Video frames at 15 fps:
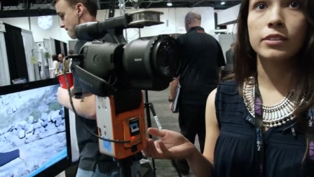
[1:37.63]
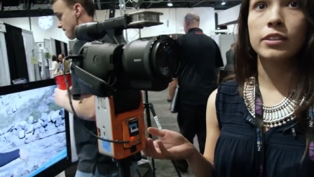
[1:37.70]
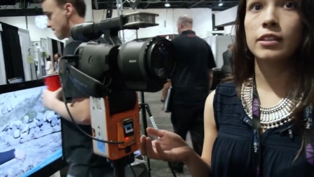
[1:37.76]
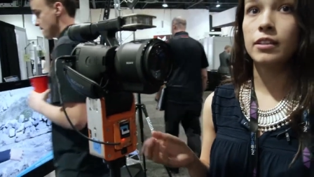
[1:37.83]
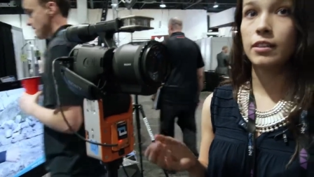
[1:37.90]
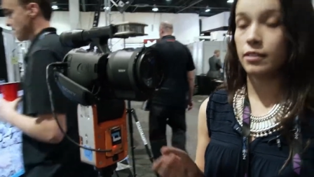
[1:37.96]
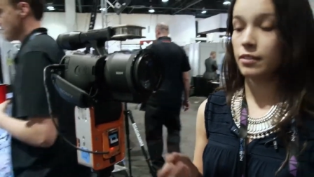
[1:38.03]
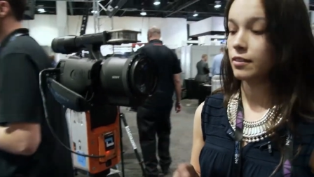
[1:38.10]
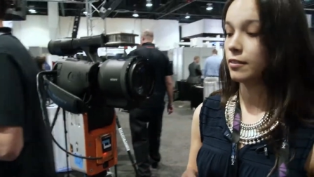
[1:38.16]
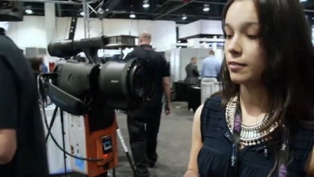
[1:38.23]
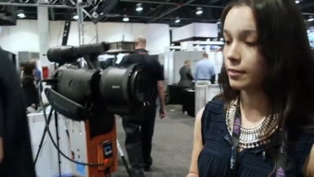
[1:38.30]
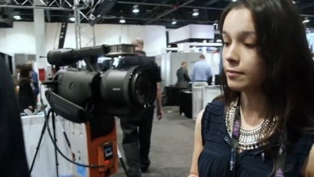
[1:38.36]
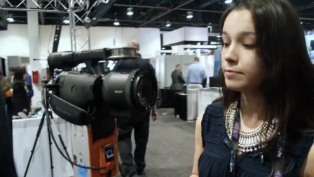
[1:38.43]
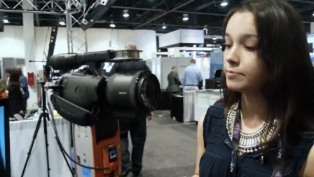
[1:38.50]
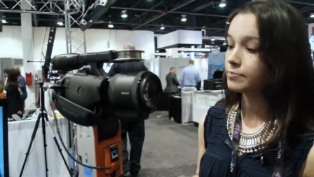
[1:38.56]
Wow, okay.
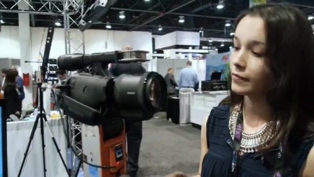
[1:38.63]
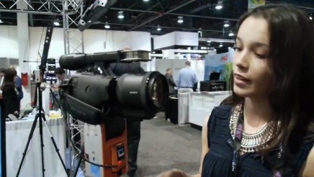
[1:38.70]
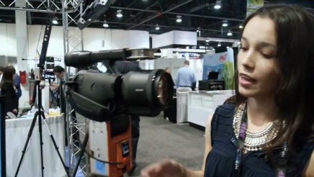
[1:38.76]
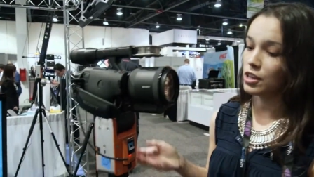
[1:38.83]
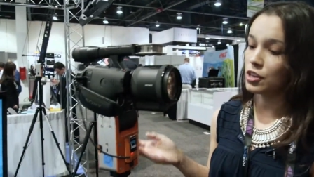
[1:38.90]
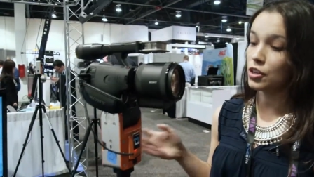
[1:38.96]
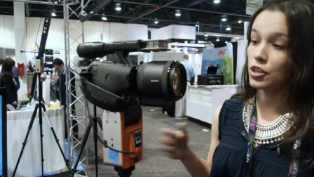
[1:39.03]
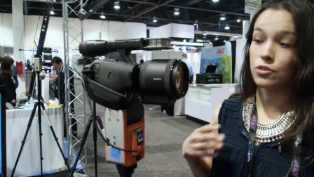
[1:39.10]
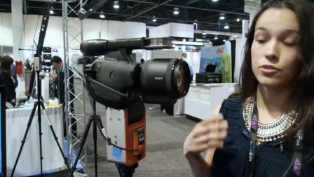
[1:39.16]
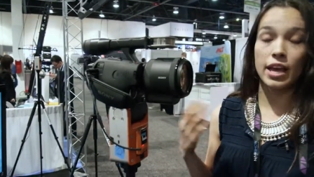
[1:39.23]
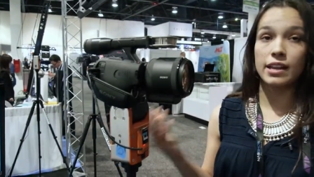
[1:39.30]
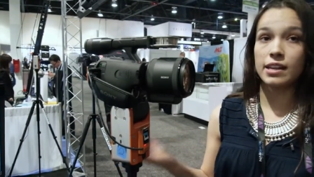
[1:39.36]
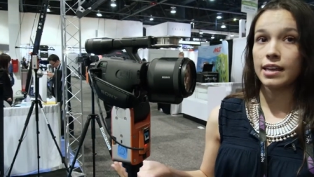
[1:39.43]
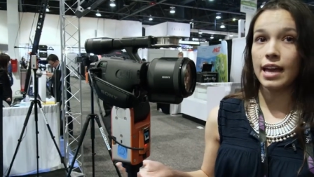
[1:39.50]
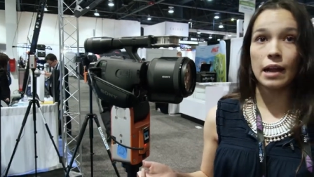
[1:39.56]
Mm -hmm. And you can use
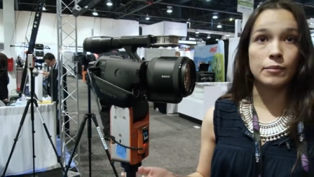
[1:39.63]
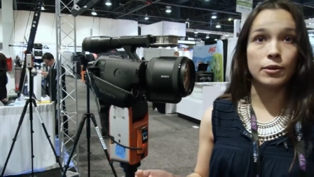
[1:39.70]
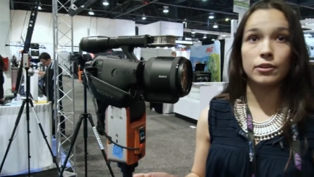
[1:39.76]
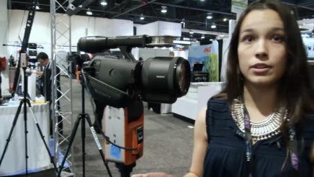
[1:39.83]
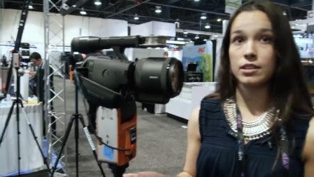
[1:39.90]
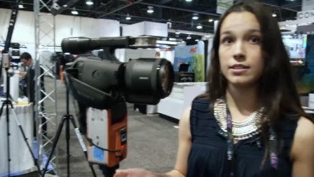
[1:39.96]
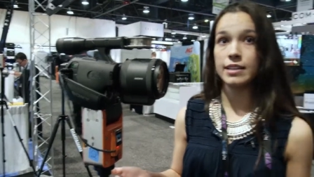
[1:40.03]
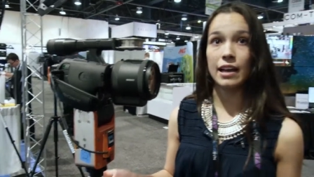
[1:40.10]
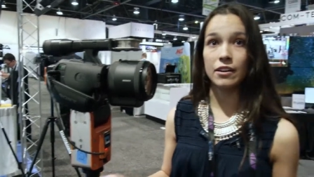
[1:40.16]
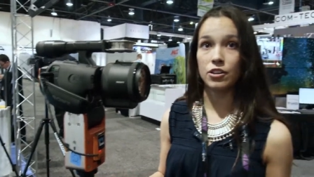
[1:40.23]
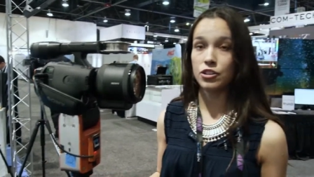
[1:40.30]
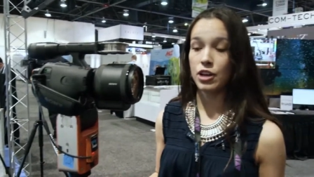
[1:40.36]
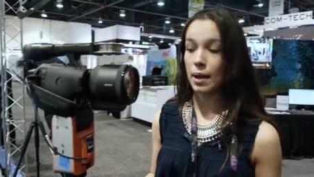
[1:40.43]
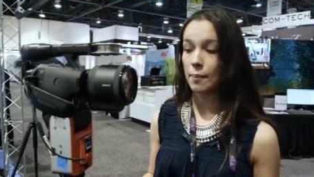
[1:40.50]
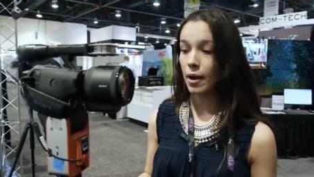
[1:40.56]
any camera with the
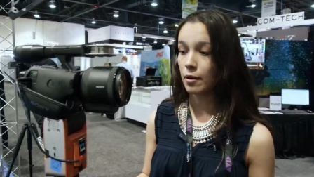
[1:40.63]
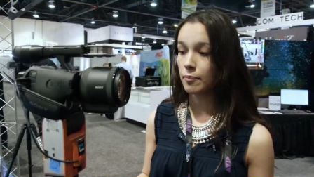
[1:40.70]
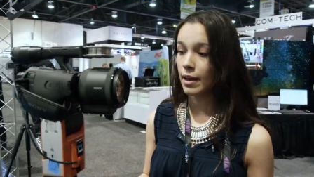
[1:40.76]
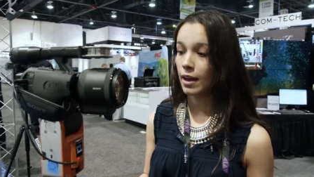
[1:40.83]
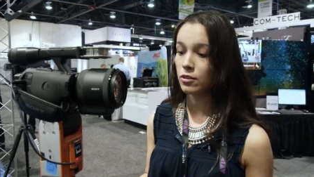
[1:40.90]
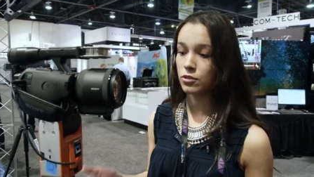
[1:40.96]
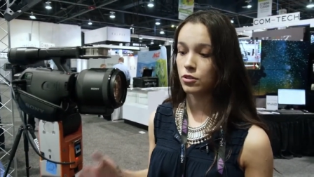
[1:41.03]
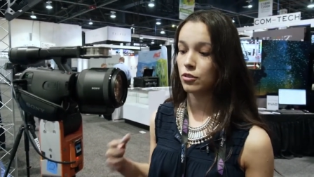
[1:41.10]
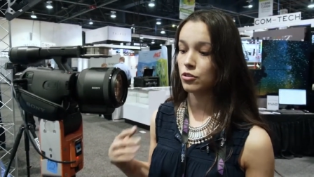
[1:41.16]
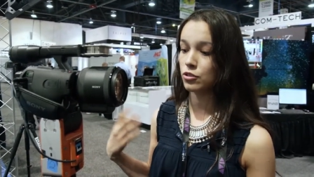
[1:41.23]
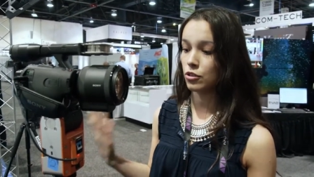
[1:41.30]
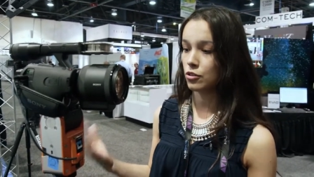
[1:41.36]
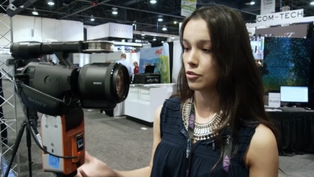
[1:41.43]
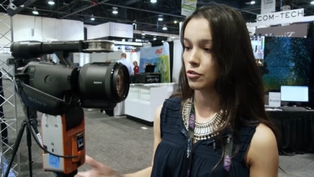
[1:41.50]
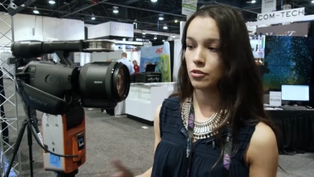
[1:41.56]
standard tripod mount, so there's
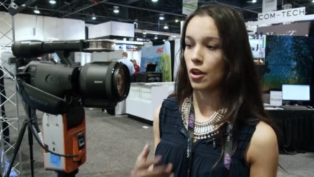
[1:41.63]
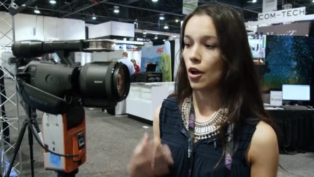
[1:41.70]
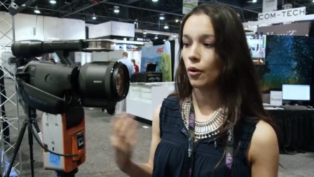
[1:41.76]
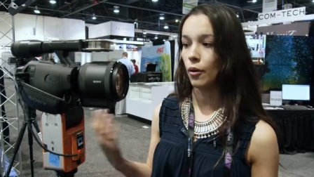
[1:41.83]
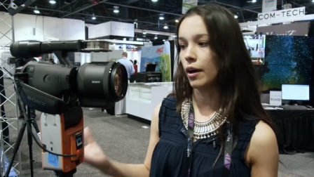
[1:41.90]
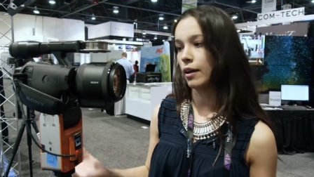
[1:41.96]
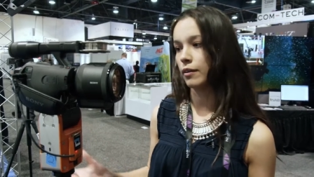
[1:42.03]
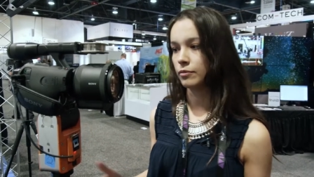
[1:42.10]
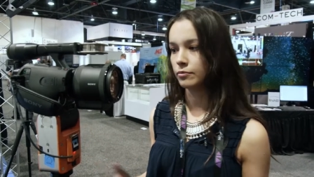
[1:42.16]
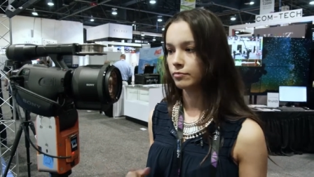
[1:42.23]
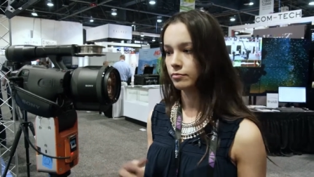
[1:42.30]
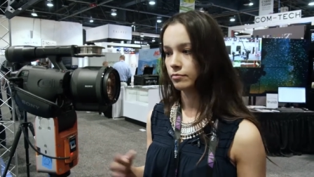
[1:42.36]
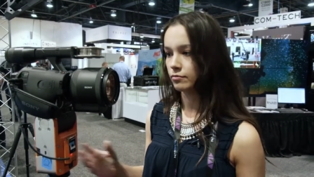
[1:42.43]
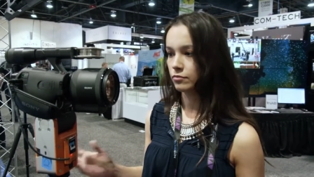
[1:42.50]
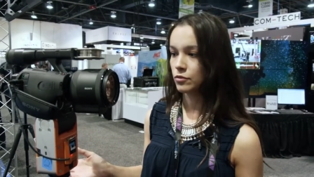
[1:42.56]
no, uh,
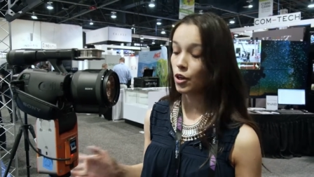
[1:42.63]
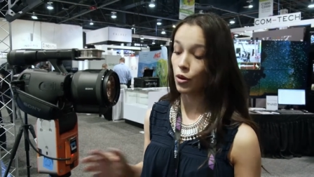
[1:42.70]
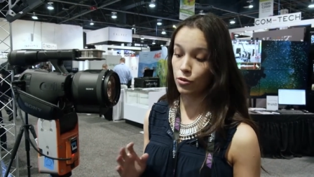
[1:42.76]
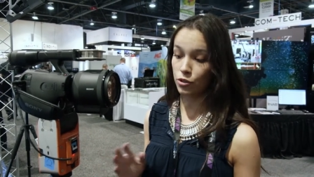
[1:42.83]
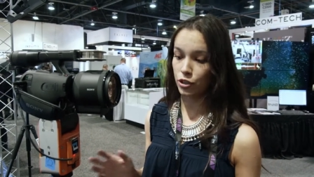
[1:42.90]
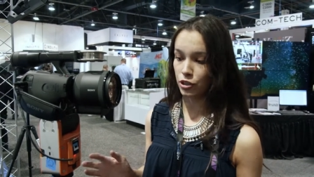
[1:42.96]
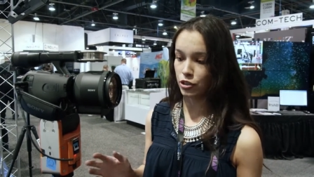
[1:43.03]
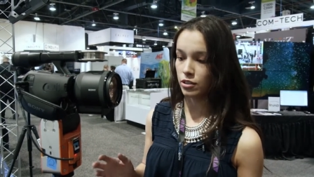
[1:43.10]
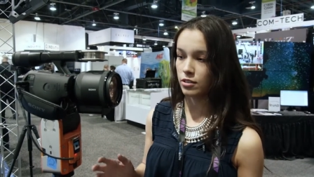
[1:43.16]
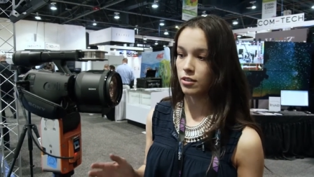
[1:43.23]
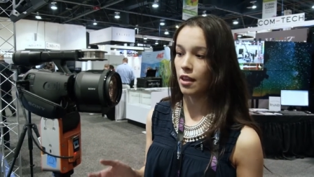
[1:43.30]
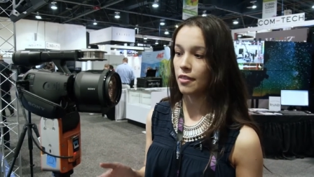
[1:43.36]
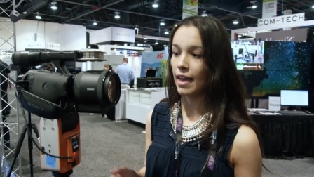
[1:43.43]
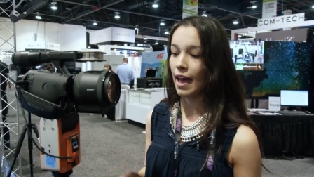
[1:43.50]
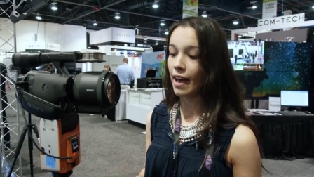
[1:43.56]
no restrictions
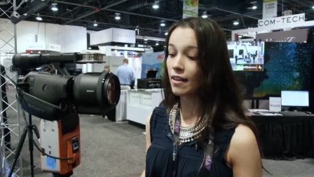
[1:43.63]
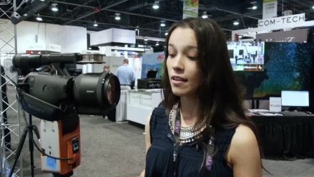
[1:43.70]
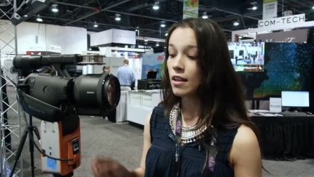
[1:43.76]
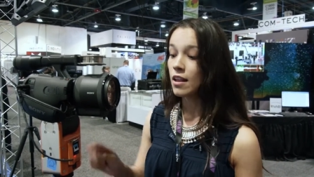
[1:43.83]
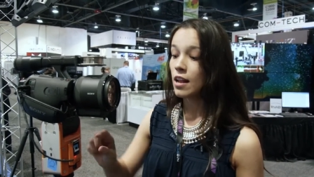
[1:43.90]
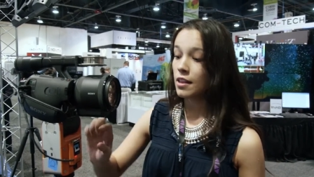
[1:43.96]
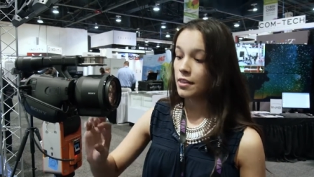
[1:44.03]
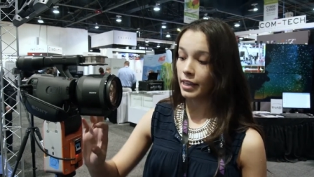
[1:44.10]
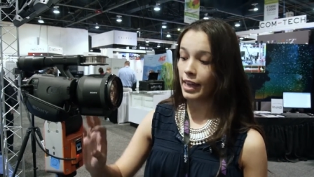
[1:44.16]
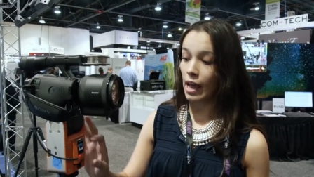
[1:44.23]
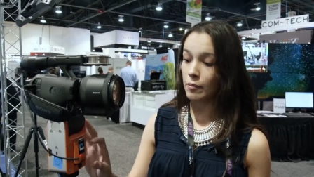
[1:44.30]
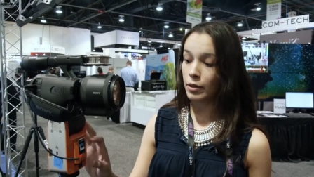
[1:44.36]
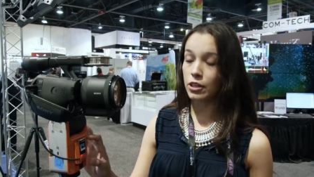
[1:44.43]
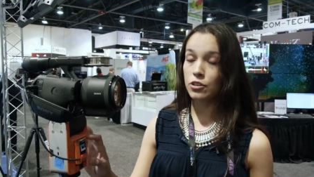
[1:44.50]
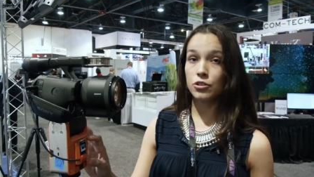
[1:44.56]
on that. The
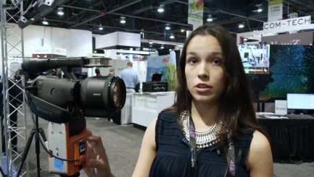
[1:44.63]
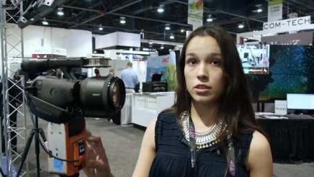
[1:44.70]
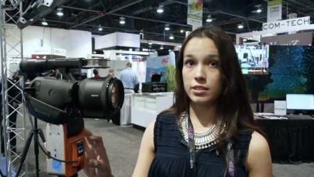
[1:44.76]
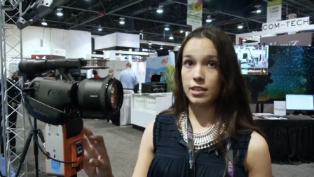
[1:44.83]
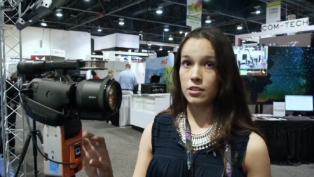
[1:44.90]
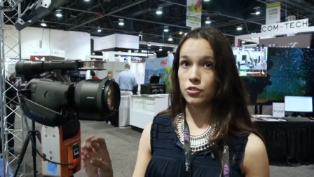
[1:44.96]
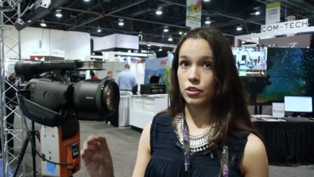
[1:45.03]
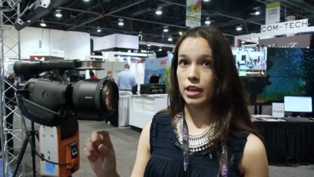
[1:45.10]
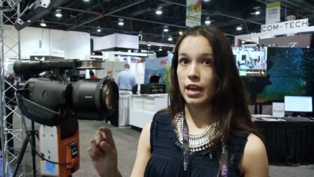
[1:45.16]
camera control accessory,